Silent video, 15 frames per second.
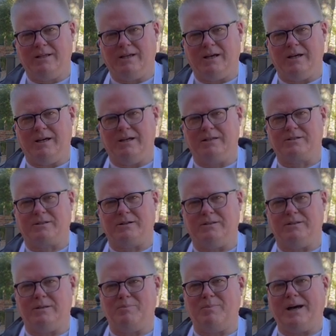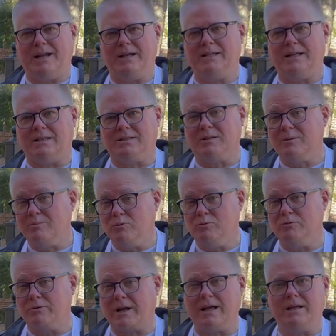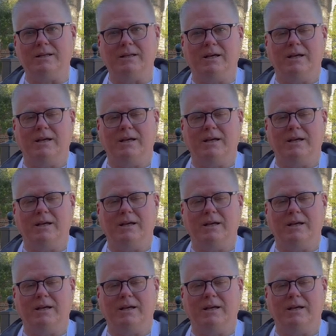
Uh, it's called the pane d'altamura